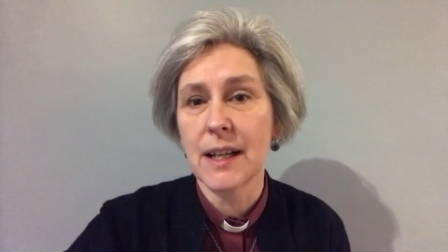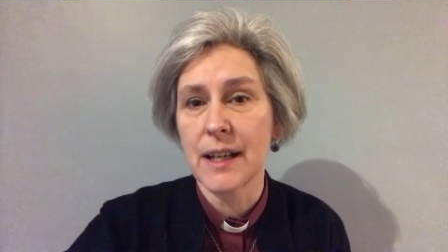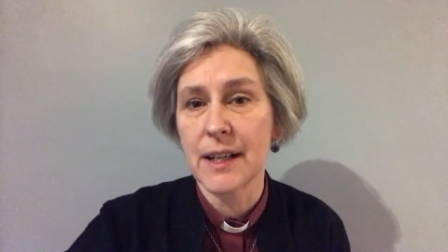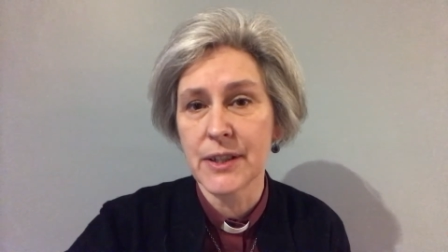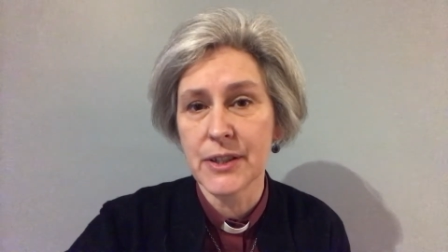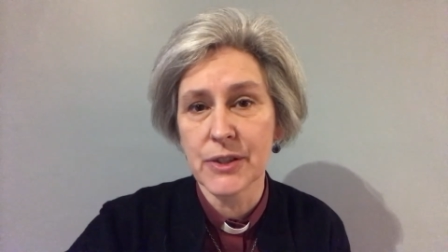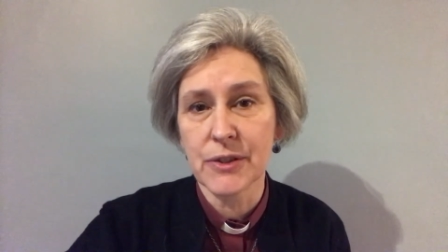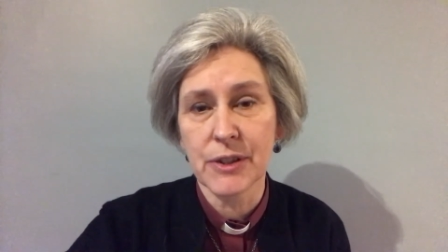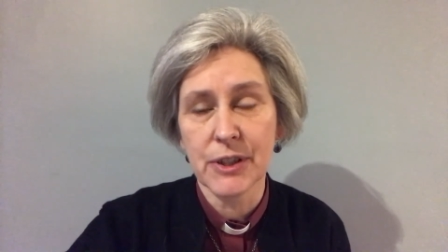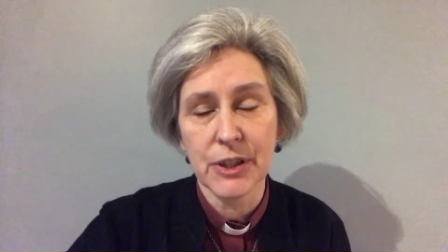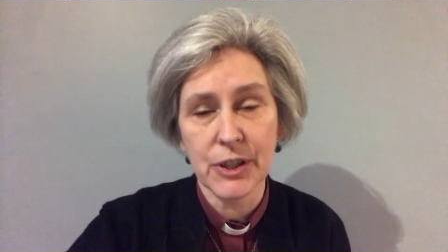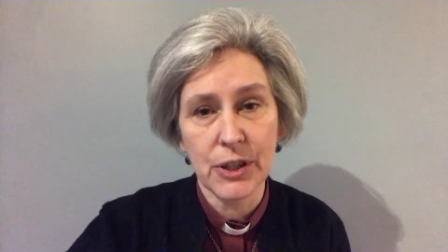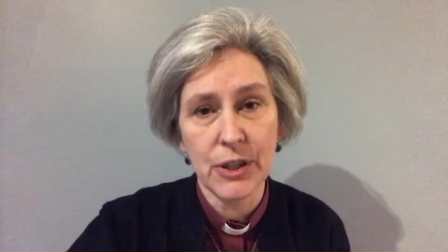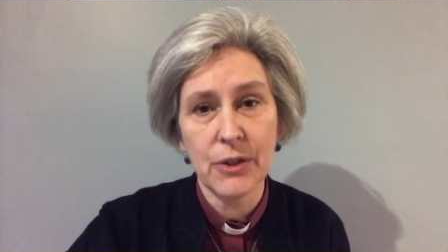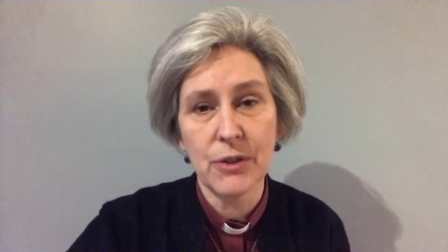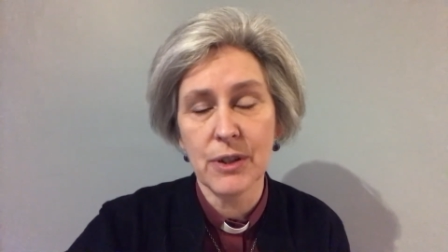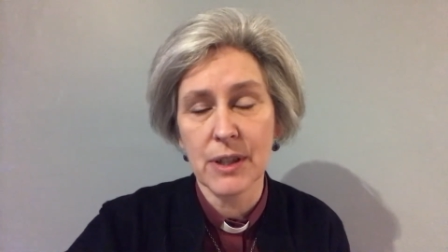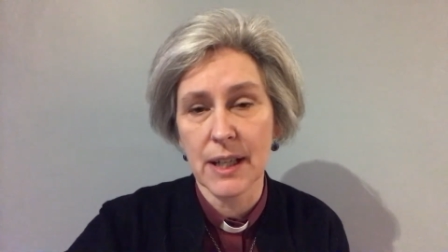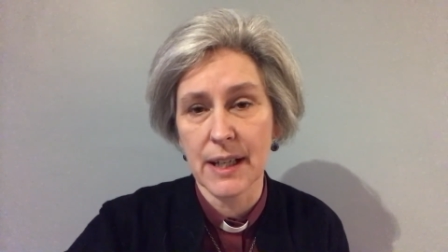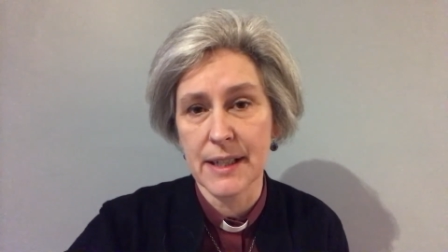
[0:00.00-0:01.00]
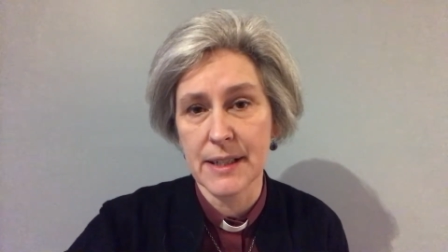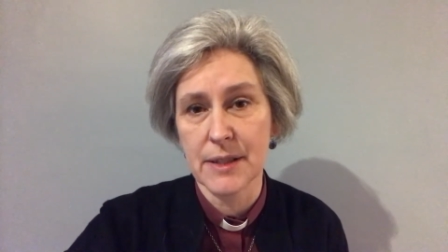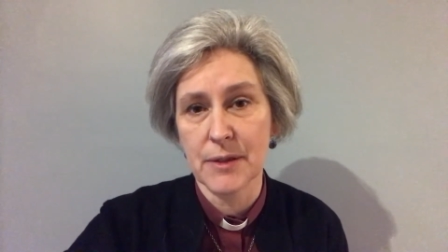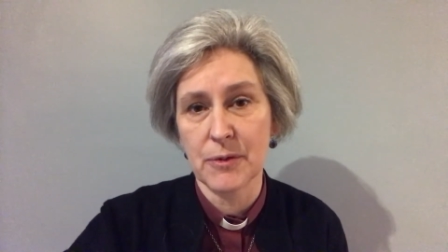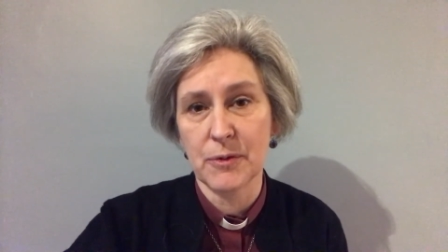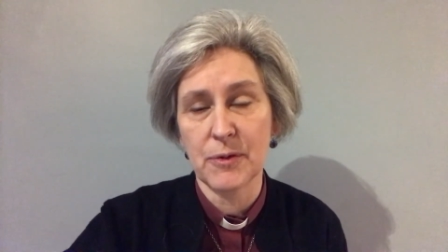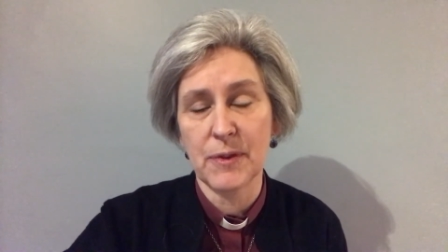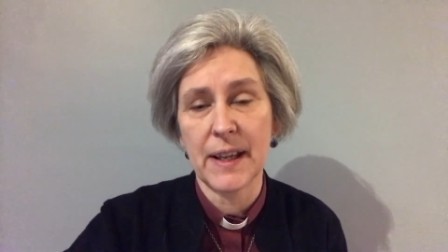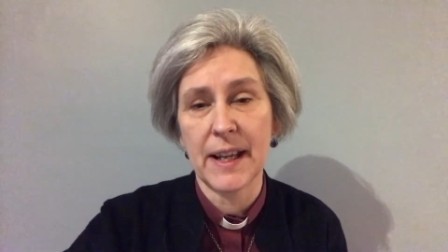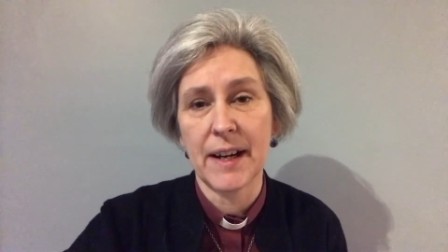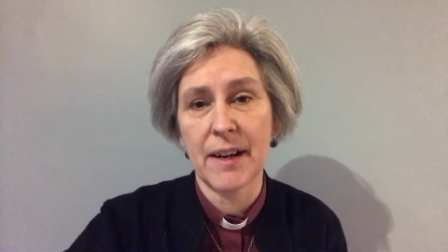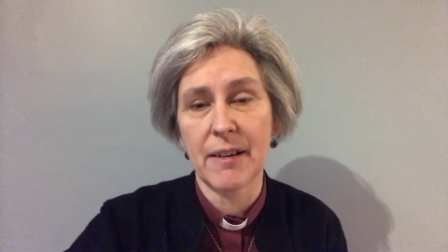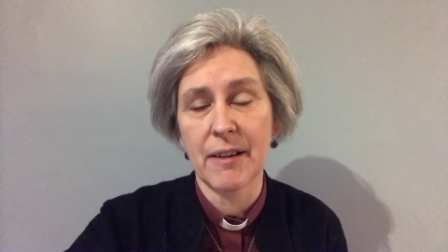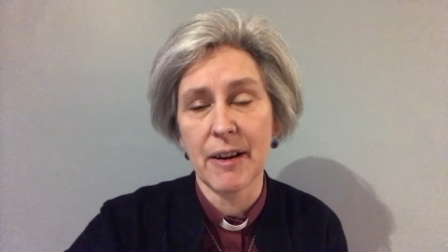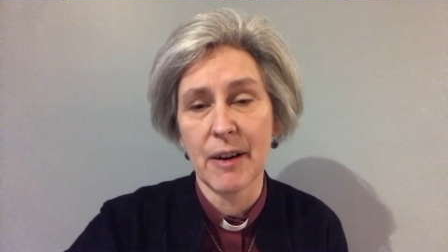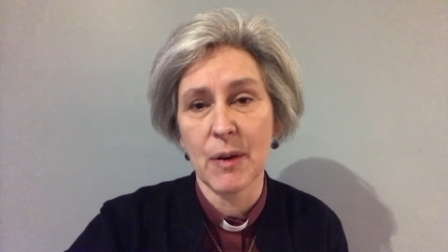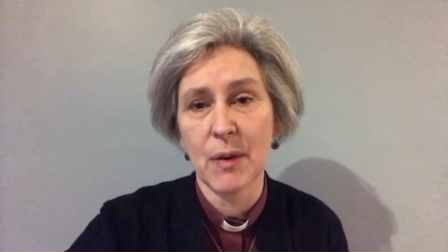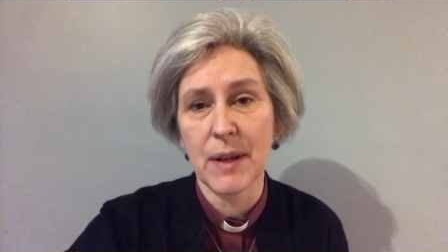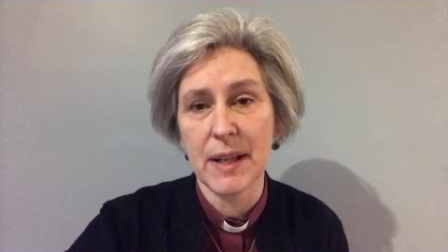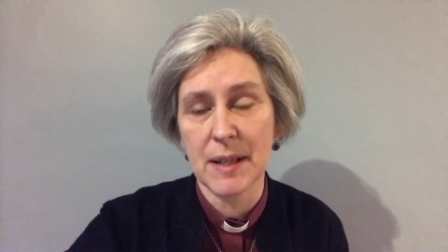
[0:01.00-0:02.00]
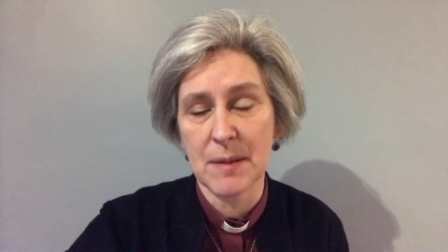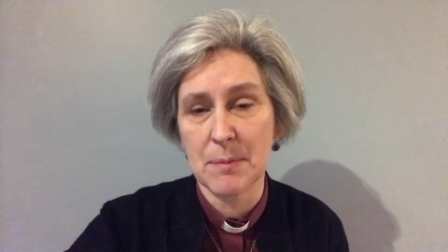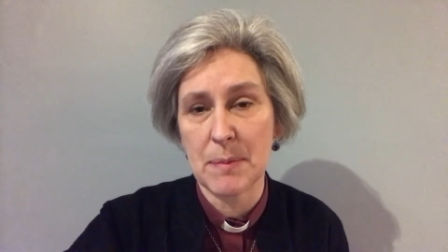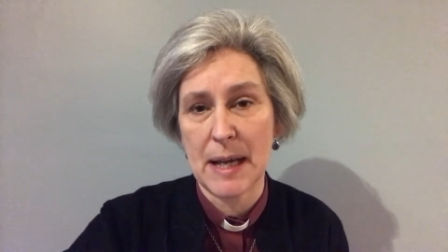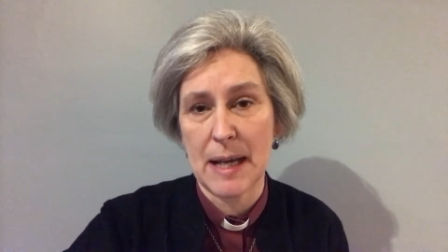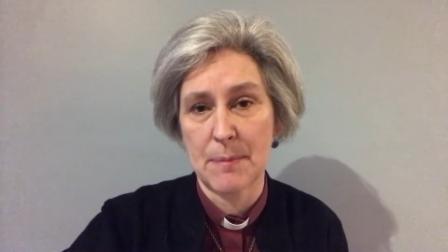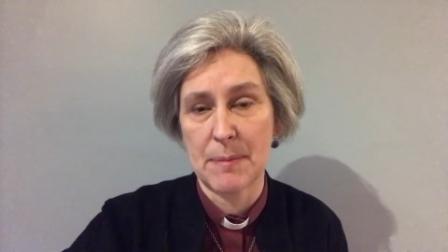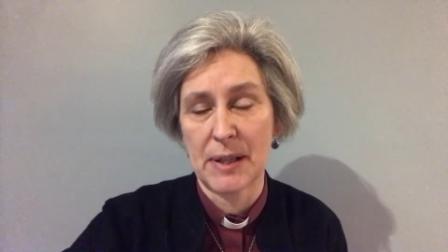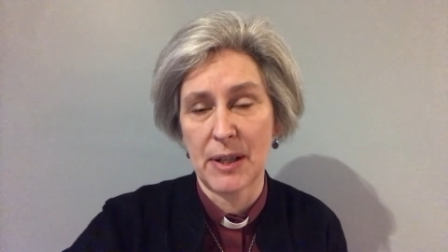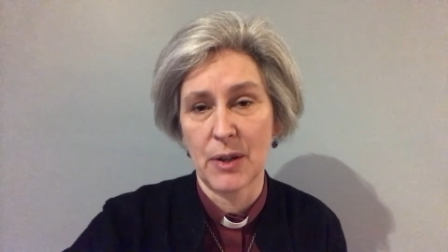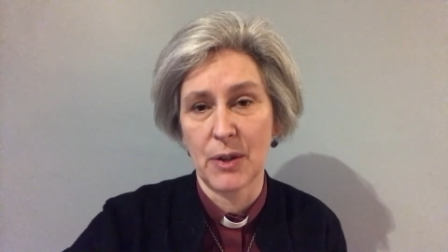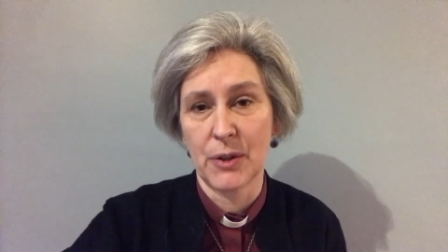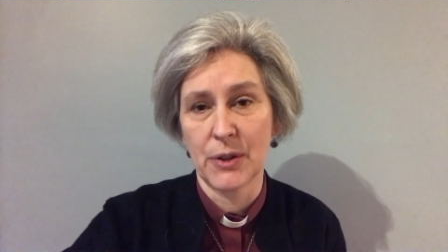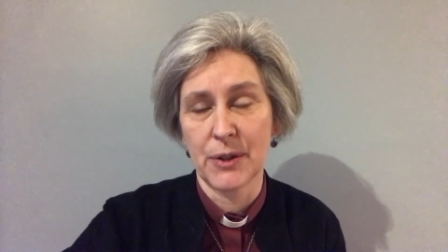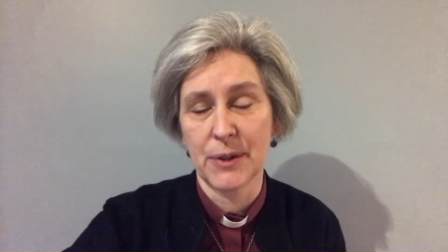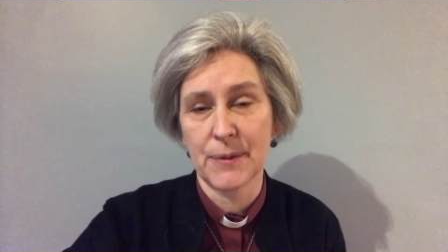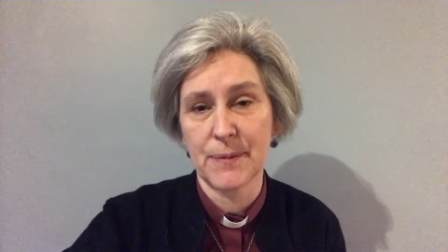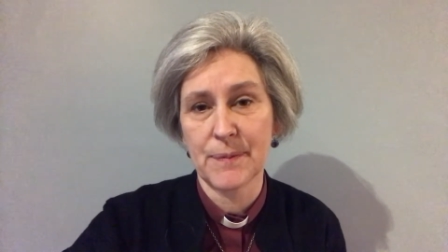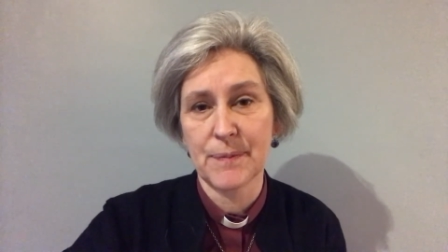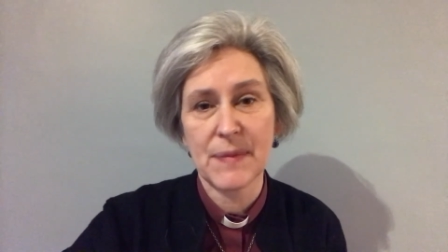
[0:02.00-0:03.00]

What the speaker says: under a new kind of Pharaoh in Babylon.